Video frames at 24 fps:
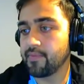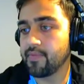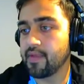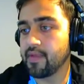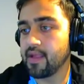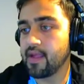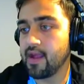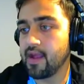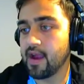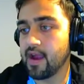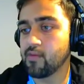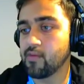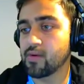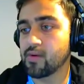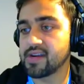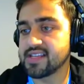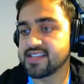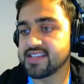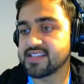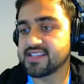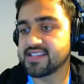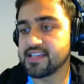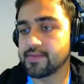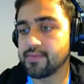And what is our
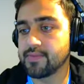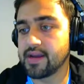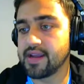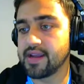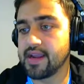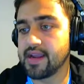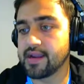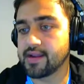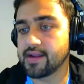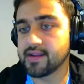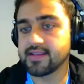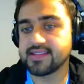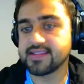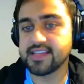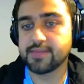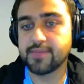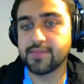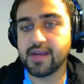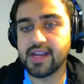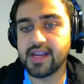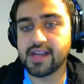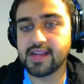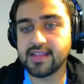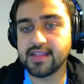sigma net? Sigma net
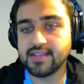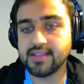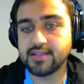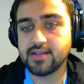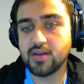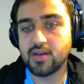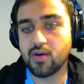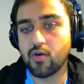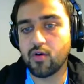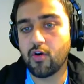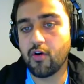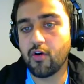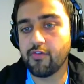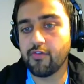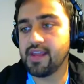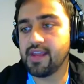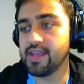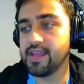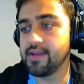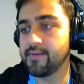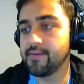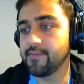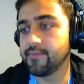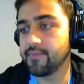is O of d.
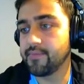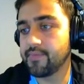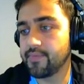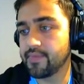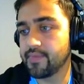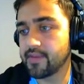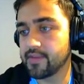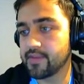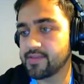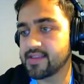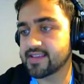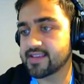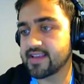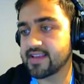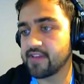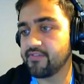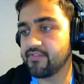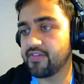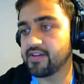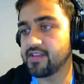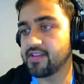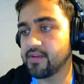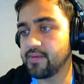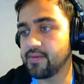So this can further
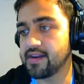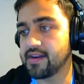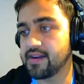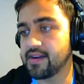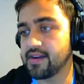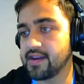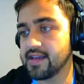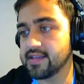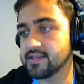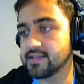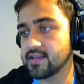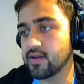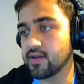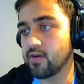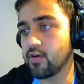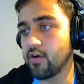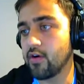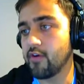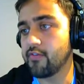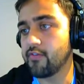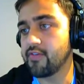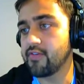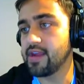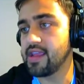be written as O of
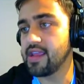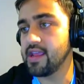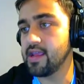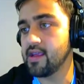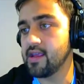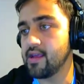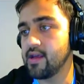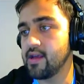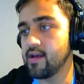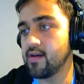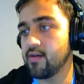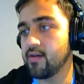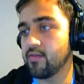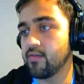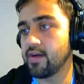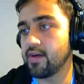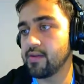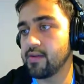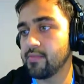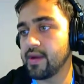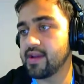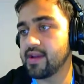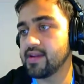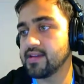d 1
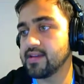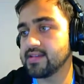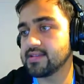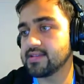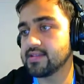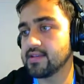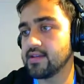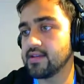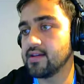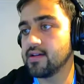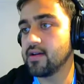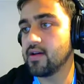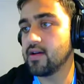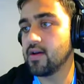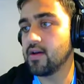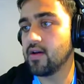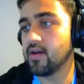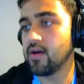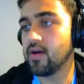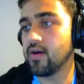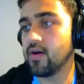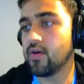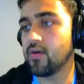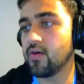minus
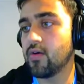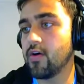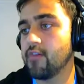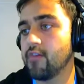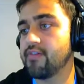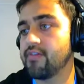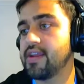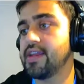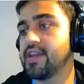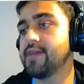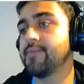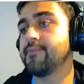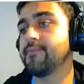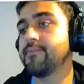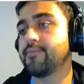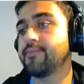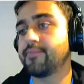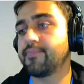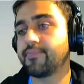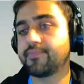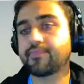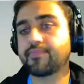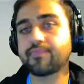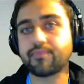O of d,
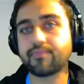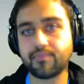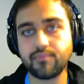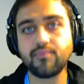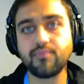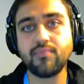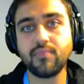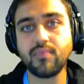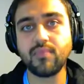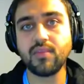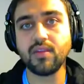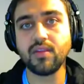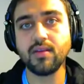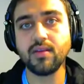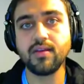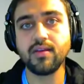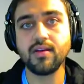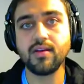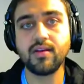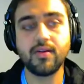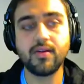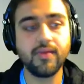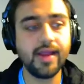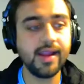
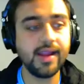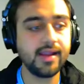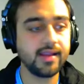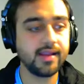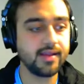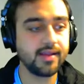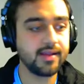right?